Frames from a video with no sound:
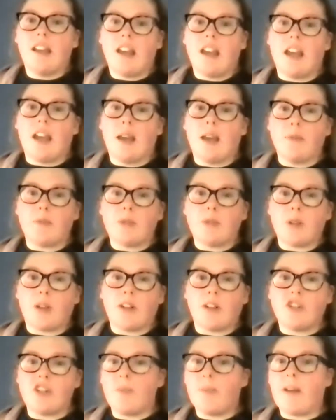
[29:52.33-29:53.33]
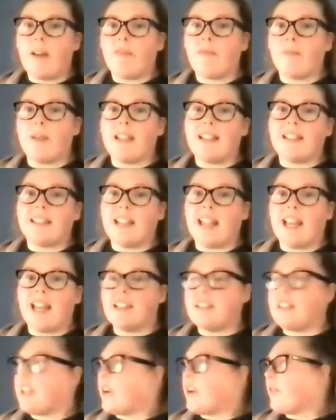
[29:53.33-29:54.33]
Um, so I'll jump off my
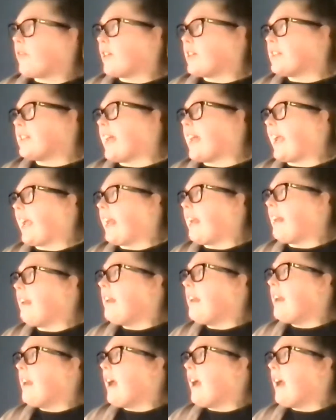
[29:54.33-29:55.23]
slides here for a second.